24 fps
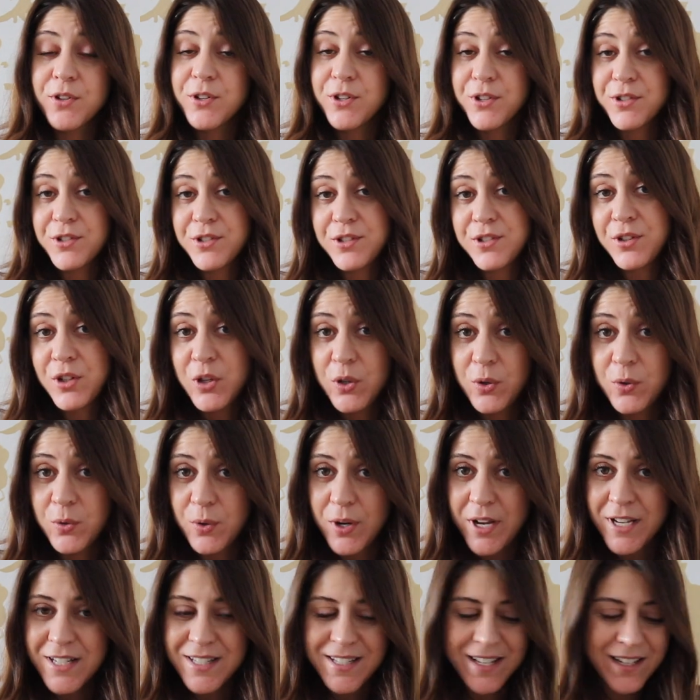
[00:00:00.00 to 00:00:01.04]
There's no
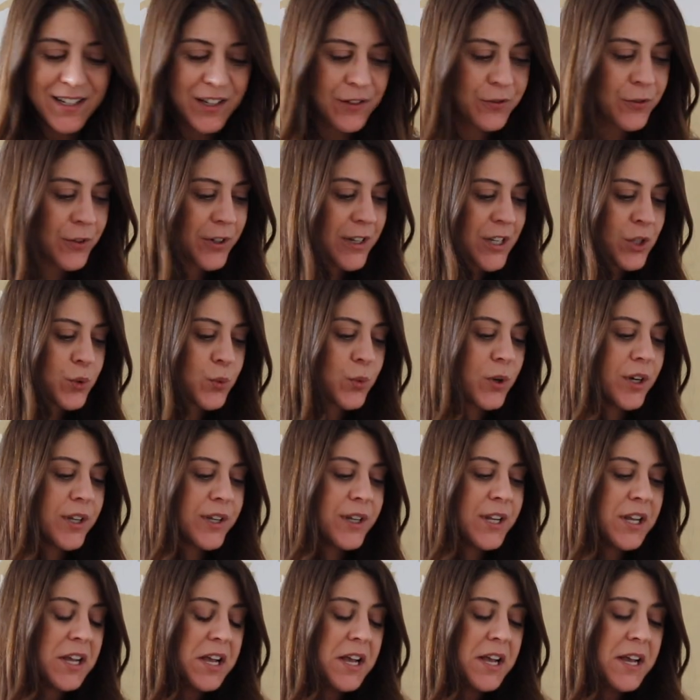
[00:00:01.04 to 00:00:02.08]
extended for this
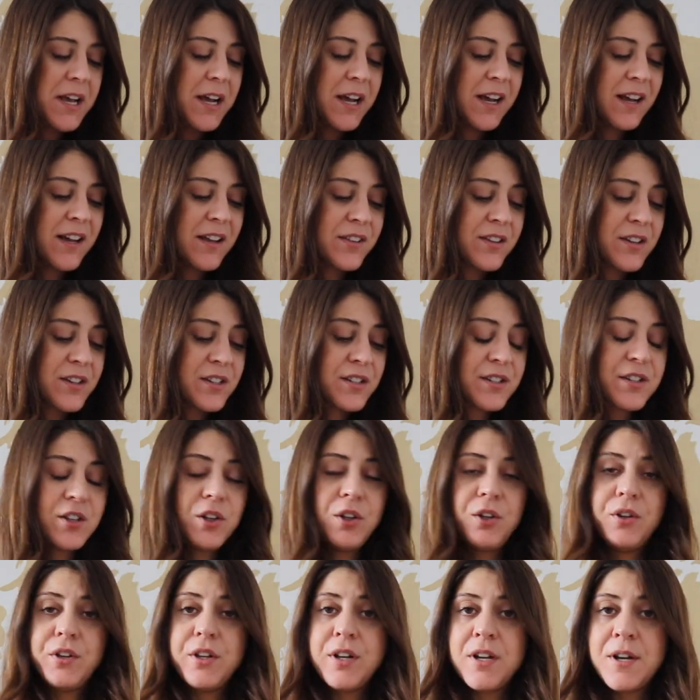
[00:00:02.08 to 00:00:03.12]
one. There's
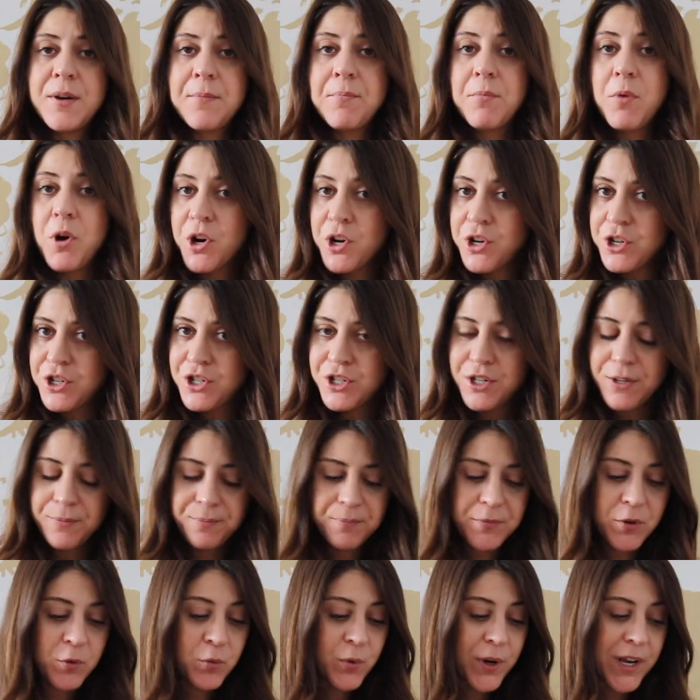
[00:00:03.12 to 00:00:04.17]
still the March
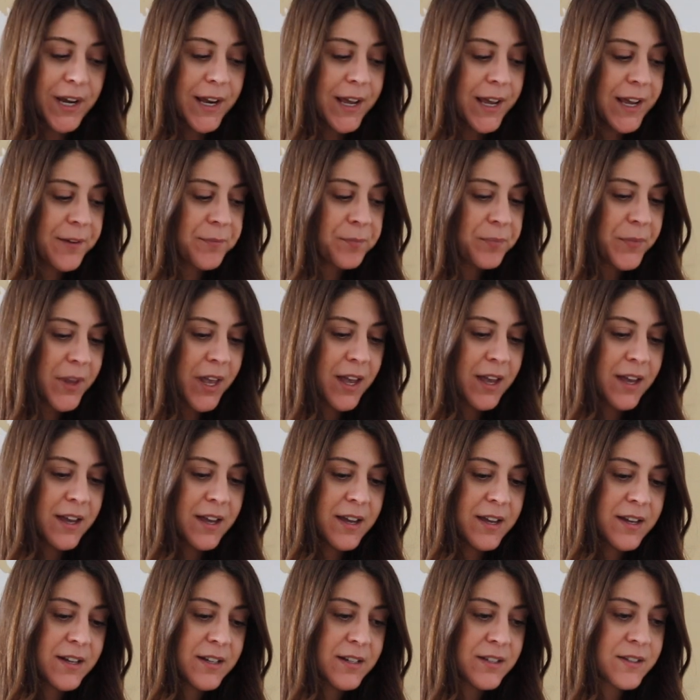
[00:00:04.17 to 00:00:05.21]
reading,
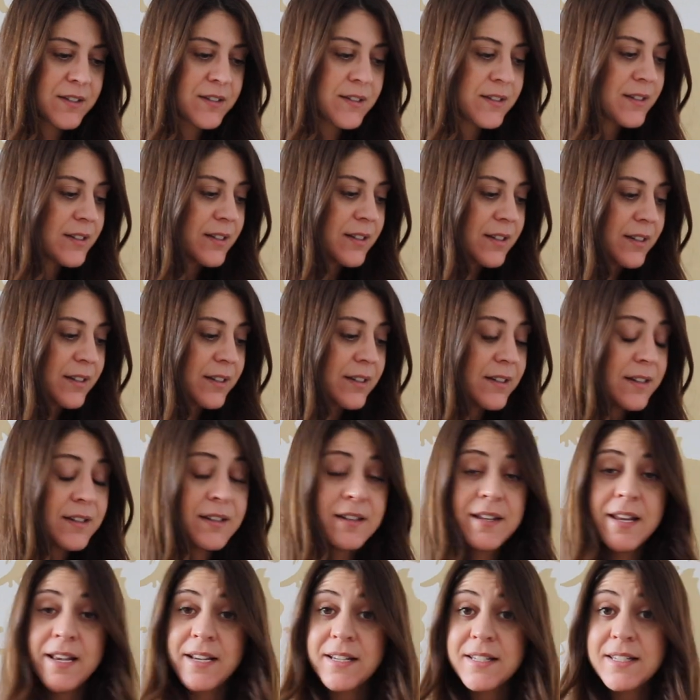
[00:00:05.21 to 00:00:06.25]
and
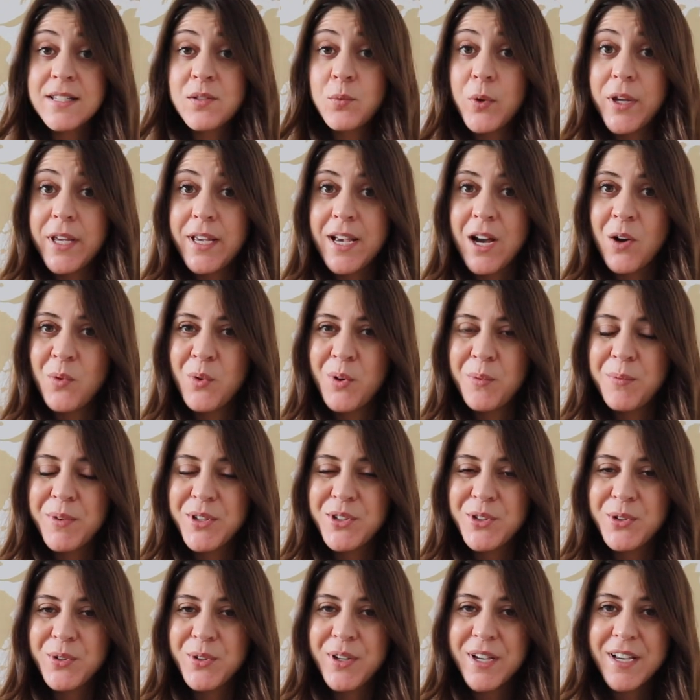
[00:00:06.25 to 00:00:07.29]
next week I will be
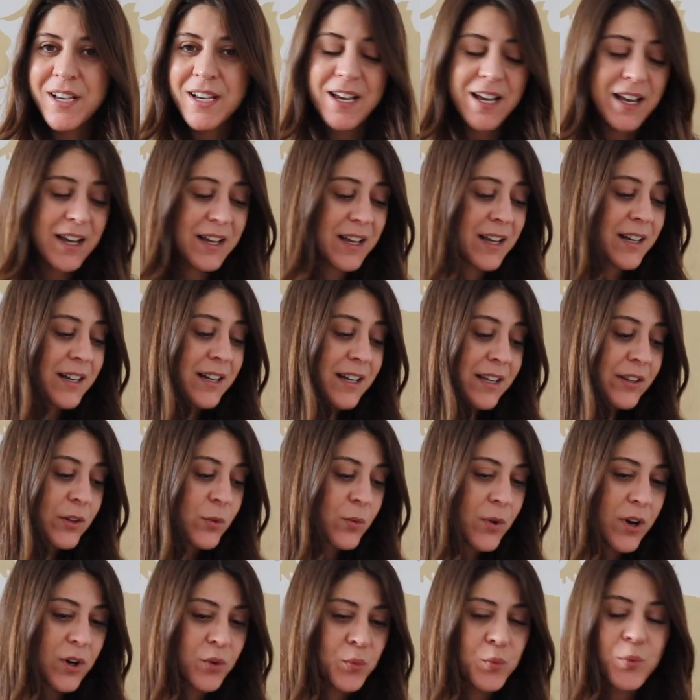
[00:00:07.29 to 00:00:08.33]
doing another
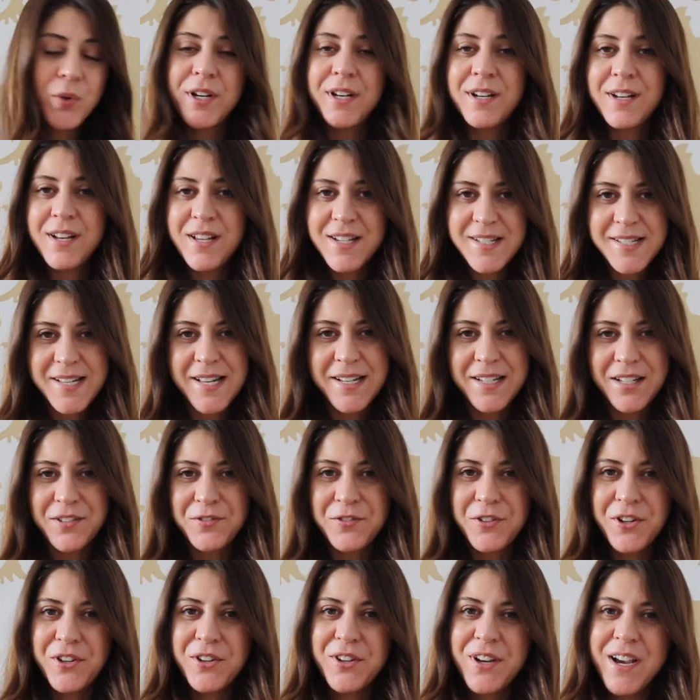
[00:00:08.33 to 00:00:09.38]
one with an extended
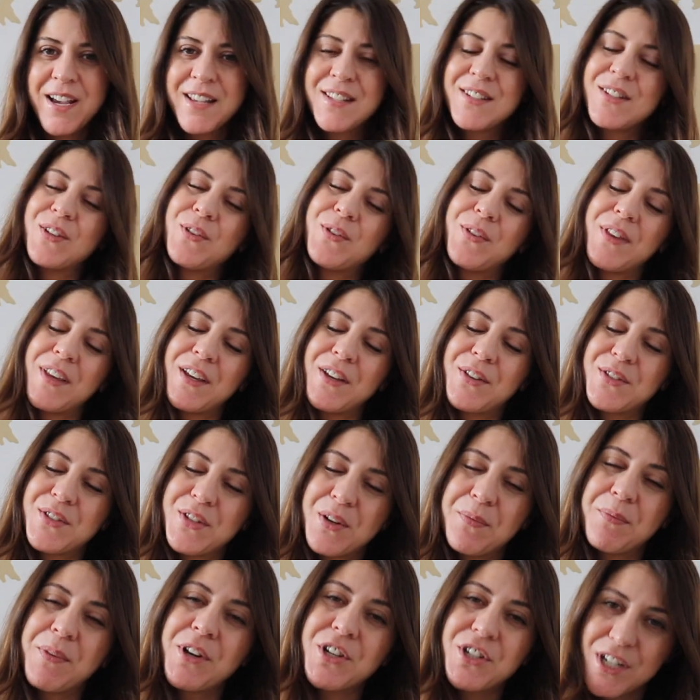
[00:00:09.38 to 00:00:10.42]
for you guys. So thank you
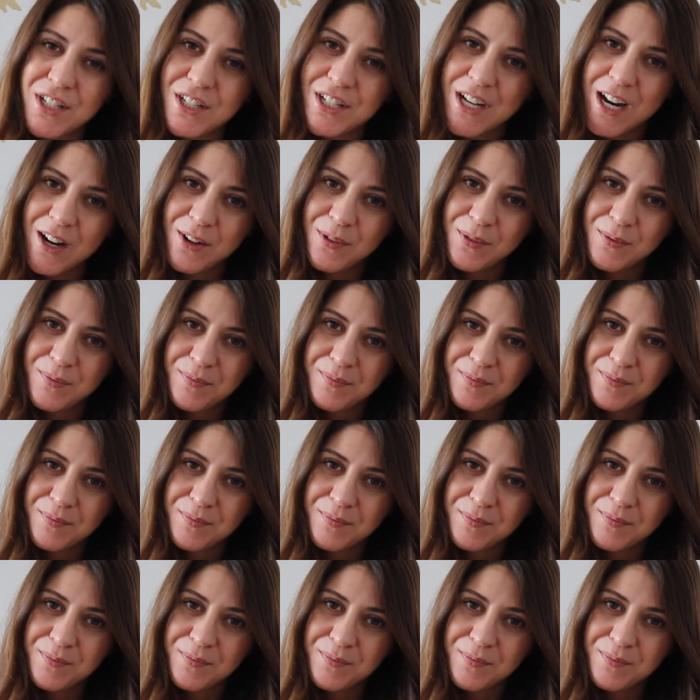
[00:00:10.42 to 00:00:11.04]
so much, and ciao.